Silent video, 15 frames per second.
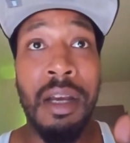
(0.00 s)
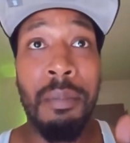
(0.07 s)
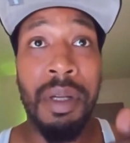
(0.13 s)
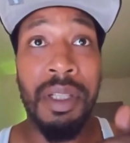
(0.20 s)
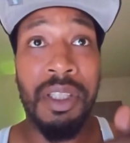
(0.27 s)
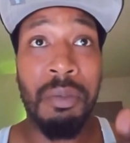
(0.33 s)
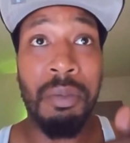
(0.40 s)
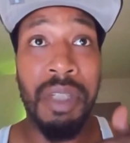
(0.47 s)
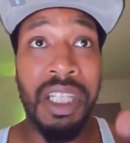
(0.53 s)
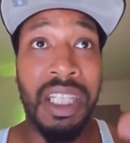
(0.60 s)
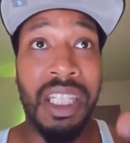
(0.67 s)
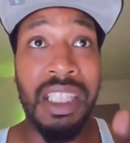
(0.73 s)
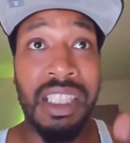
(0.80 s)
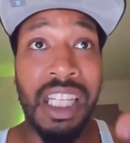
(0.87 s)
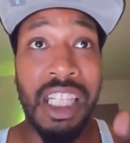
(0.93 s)
But them
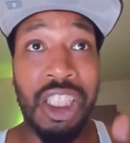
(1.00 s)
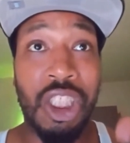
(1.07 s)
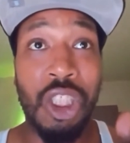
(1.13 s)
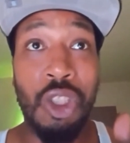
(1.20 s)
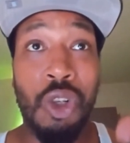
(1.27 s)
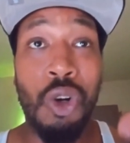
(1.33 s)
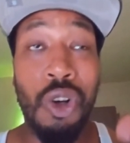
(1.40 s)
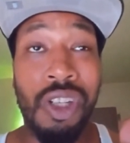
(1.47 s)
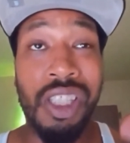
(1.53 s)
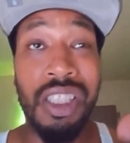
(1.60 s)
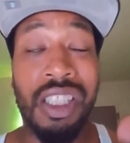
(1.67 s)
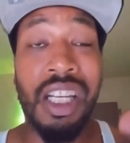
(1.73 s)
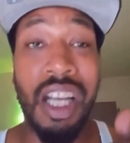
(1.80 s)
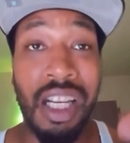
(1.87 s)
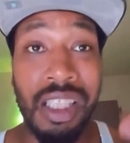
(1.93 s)
niggas that she called his
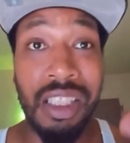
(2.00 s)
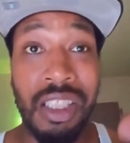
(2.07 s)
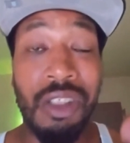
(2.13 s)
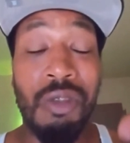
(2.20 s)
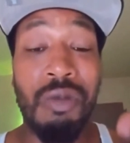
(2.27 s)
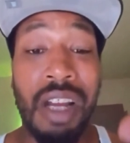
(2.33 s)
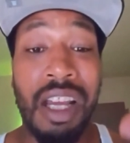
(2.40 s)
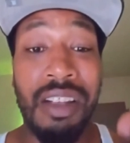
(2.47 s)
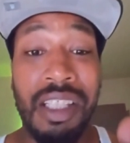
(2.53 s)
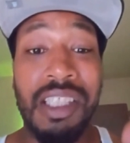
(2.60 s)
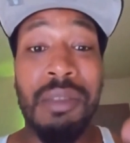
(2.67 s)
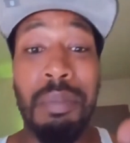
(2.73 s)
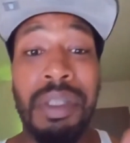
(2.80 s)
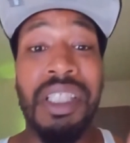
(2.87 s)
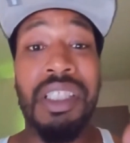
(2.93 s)
cousin around this
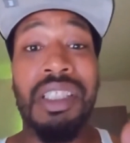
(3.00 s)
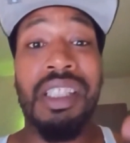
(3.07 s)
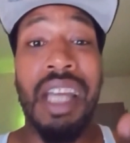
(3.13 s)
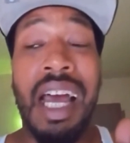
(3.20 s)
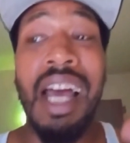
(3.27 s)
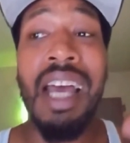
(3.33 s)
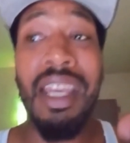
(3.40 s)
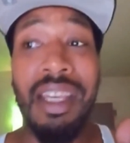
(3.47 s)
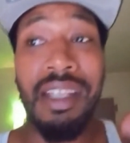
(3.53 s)
bitch dying.